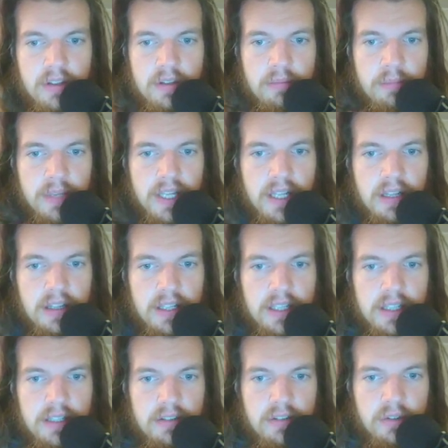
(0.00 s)

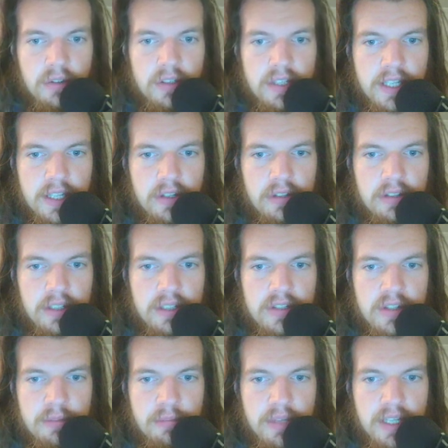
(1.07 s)
Building, look here, it's
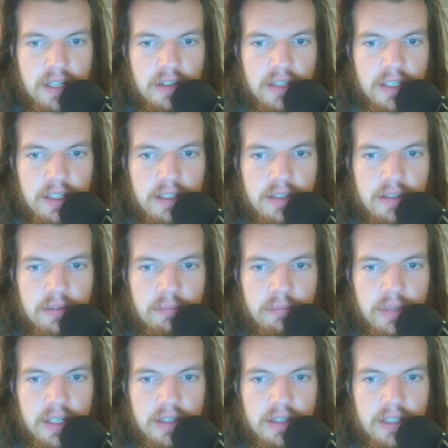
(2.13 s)
a building.
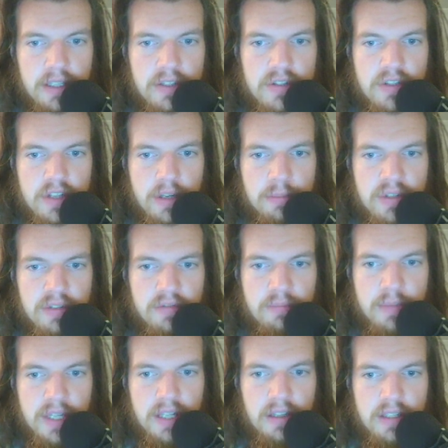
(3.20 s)
Buildings, tops of
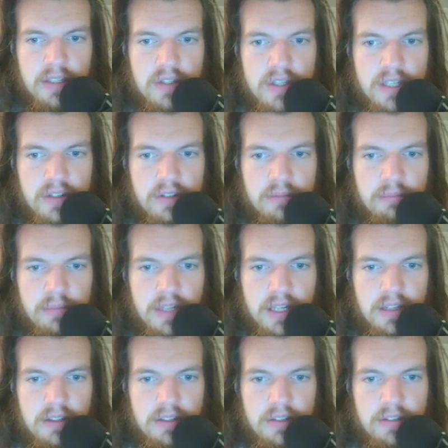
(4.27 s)
buildings here,
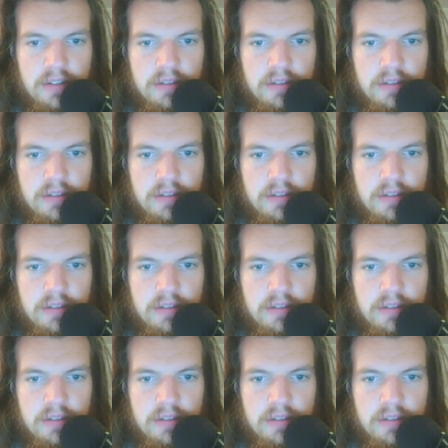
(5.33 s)
melted.